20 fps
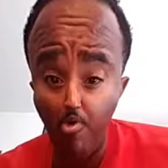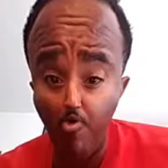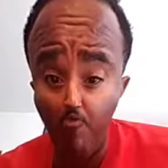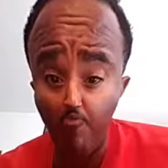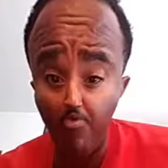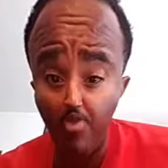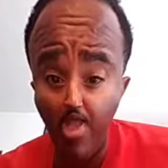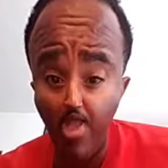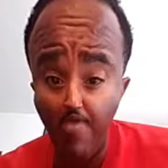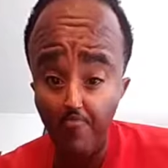
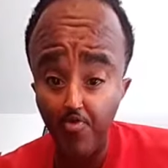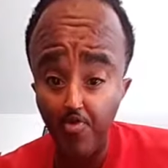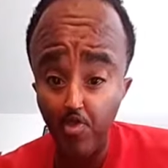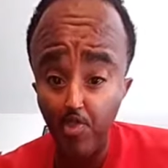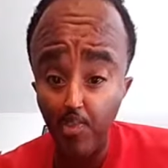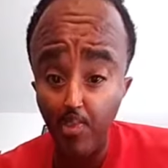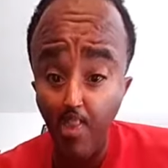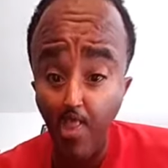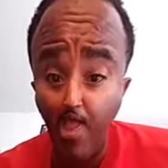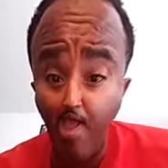home and have a
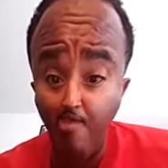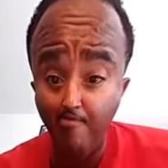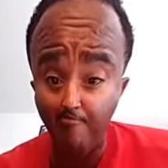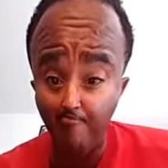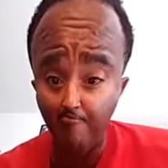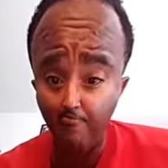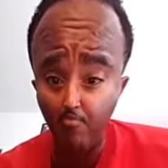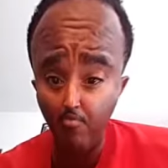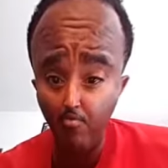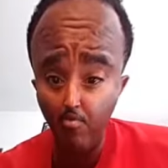good life.
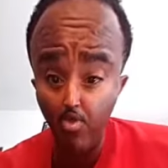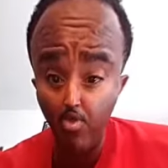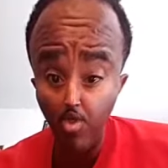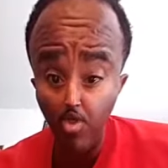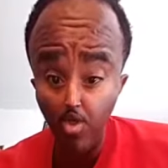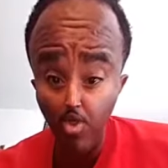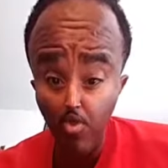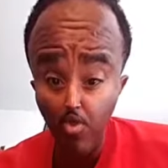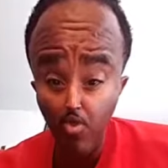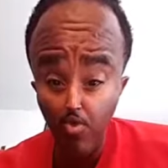
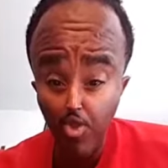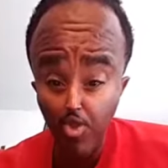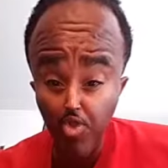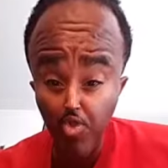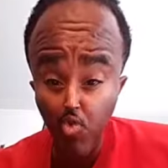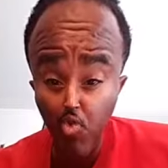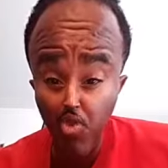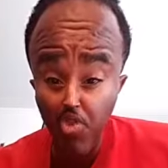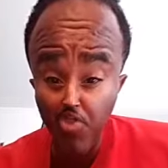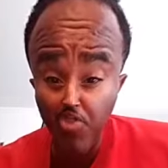You know,
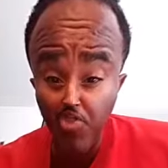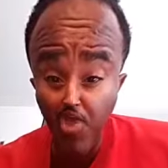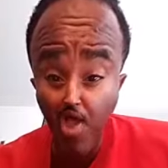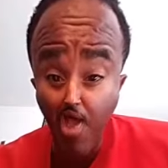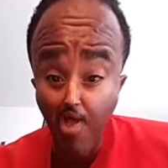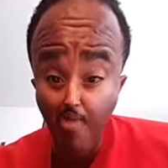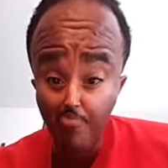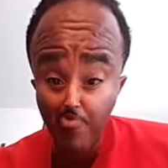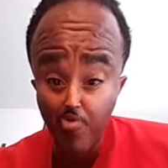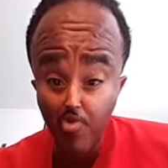they're doing
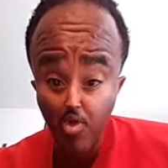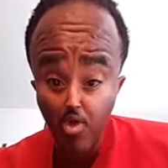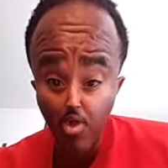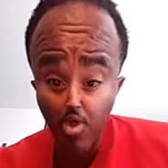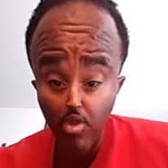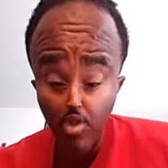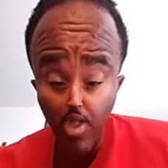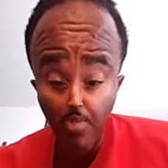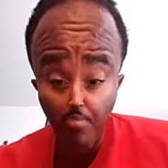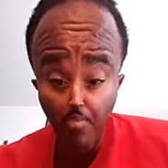jobs
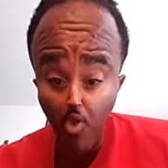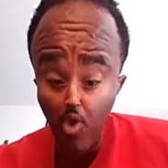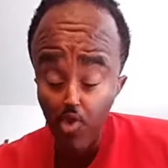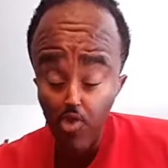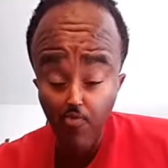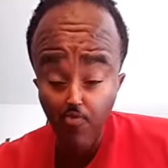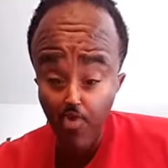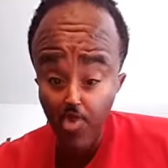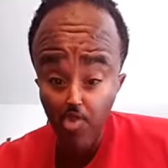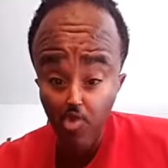that
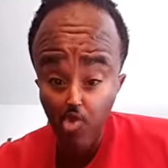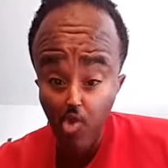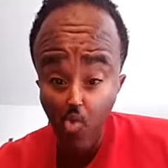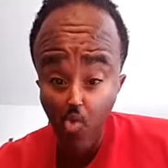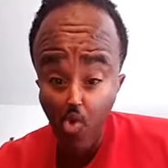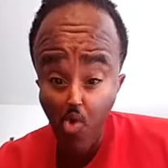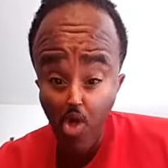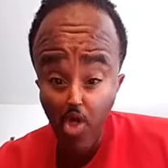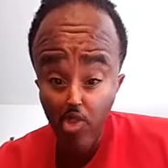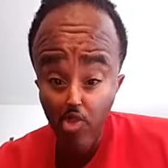most of us
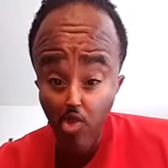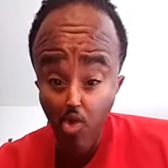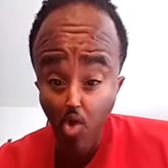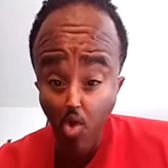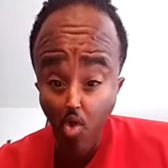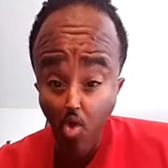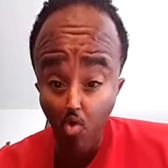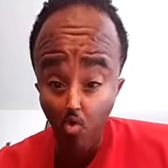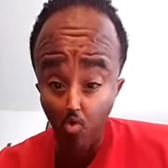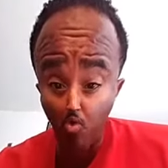don't want to
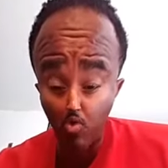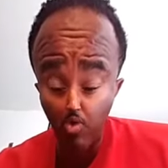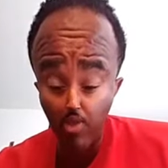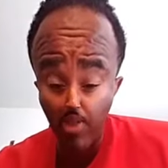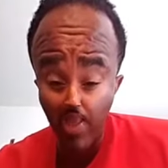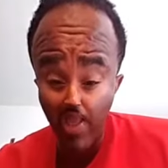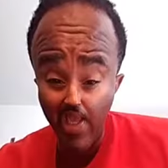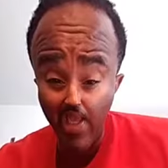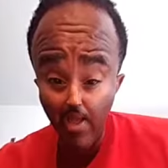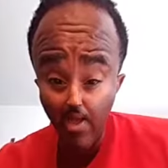do,
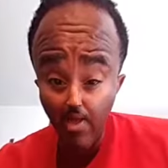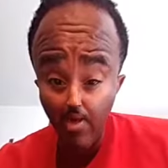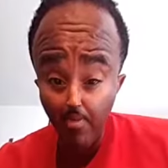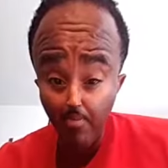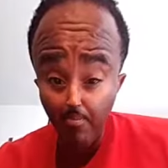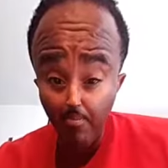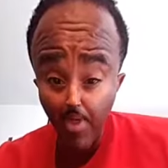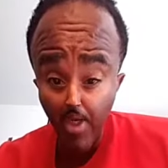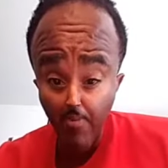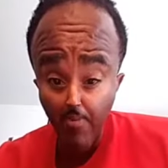like
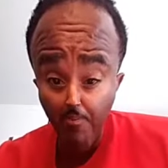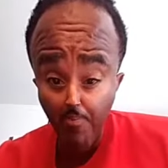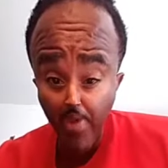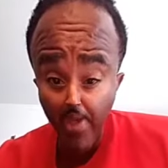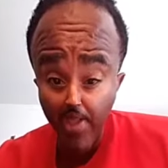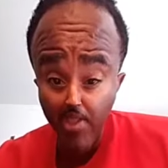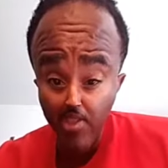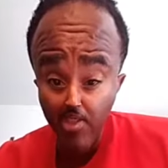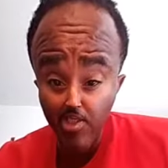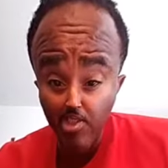
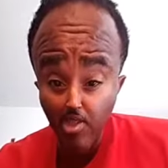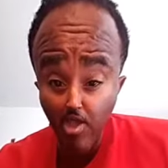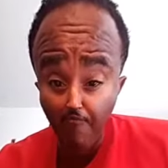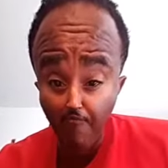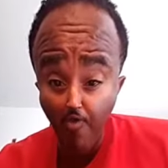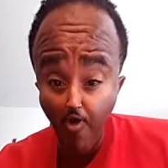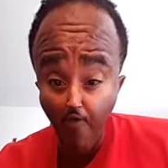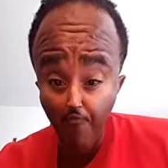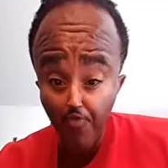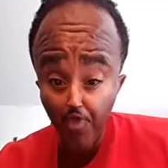picking
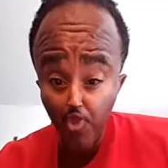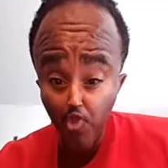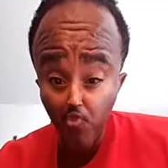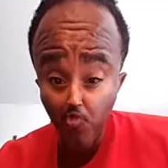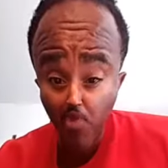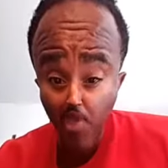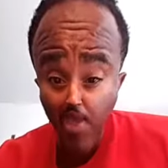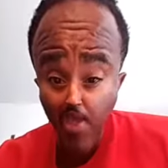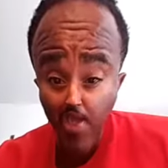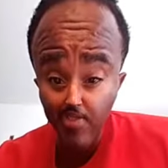stuff off the
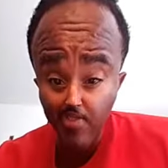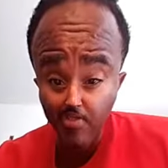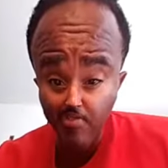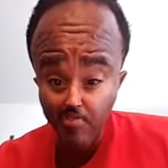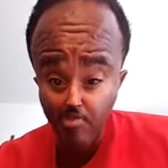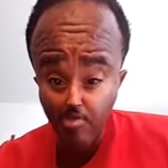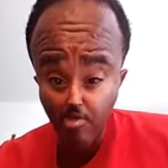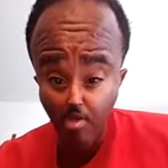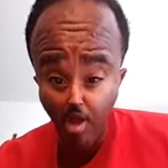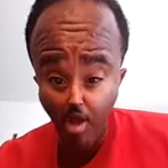trees
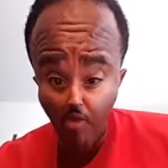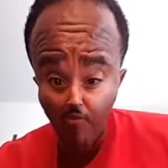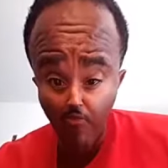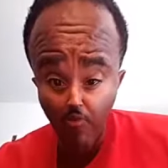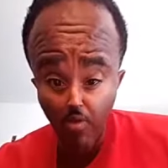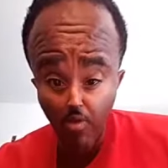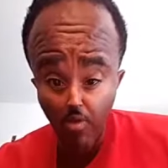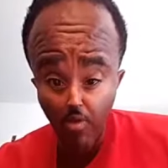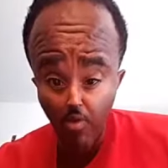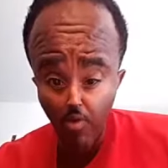and
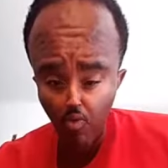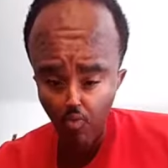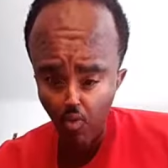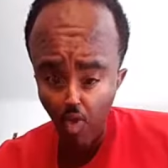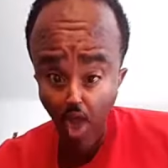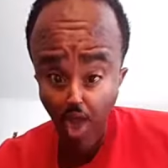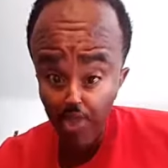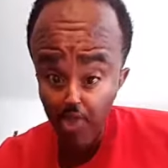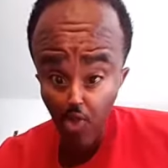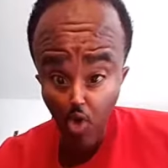stuff.
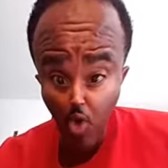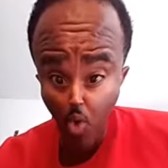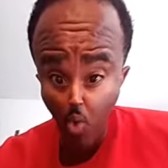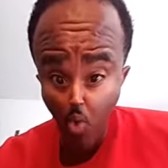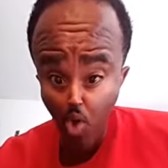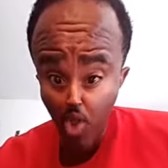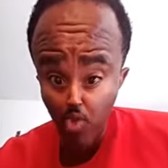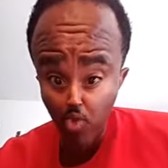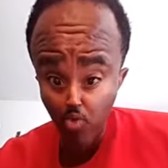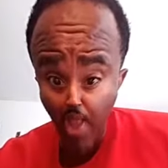Roger
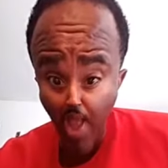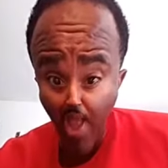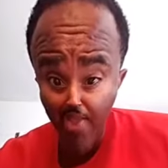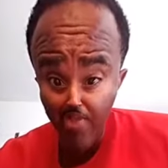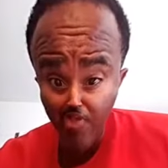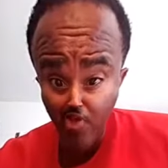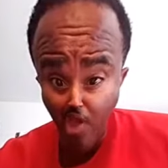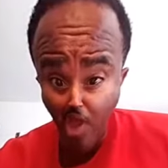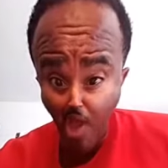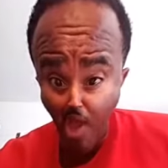don't want to do
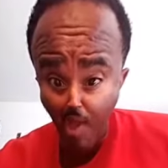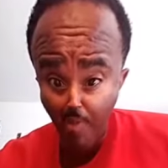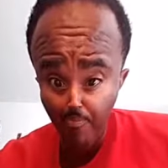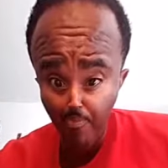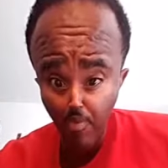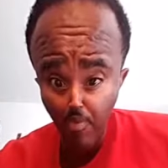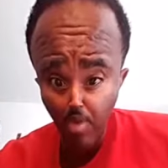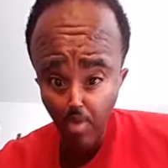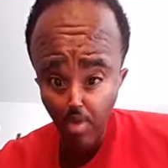that job.